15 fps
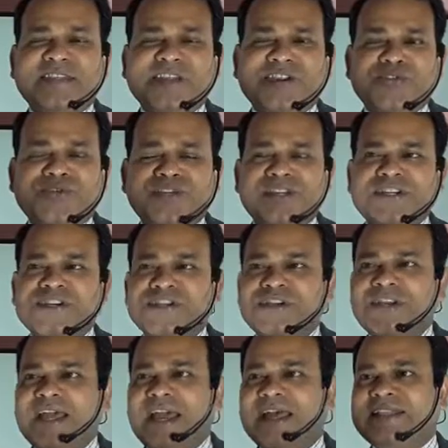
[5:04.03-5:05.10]

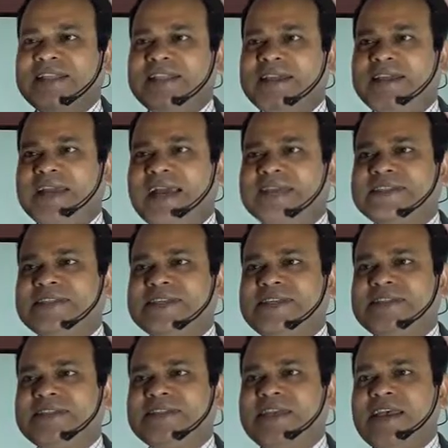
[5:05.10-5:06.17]
nutrition and the
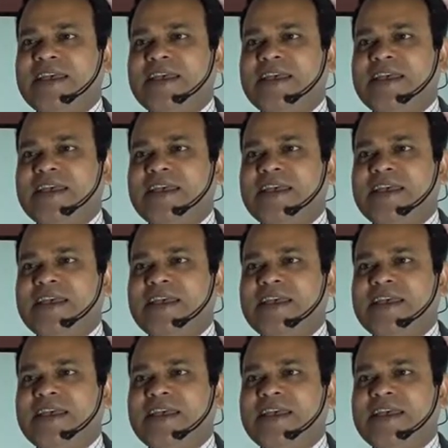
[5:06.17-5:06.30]
gaseous